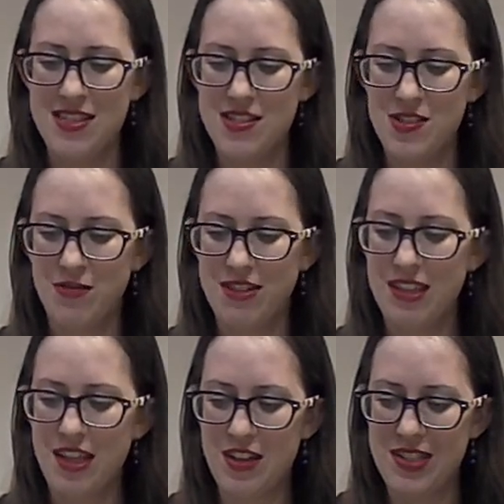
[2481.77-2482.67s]
This is a
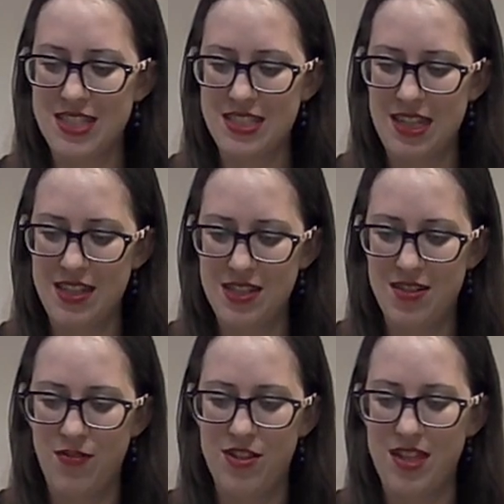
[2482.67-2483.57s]
really good
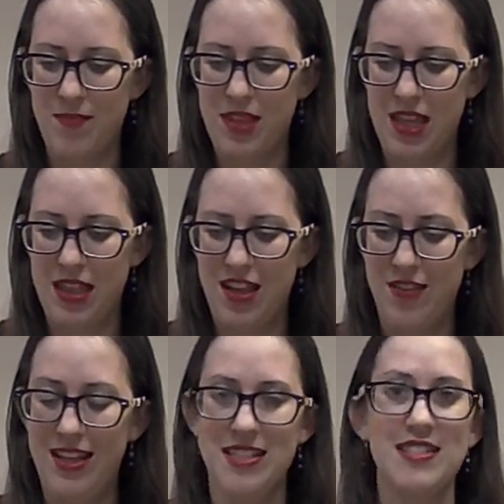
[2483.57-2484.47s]
stitch for something
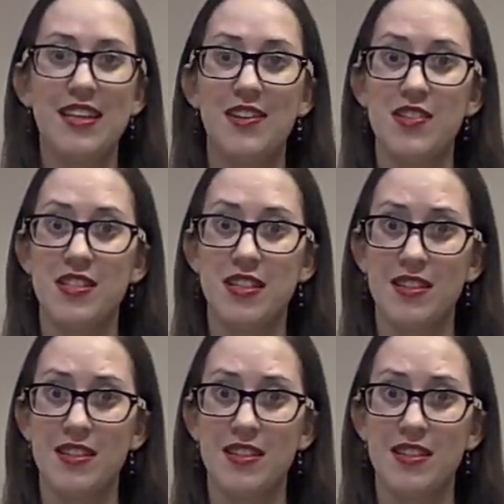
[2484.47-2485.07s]
that you need single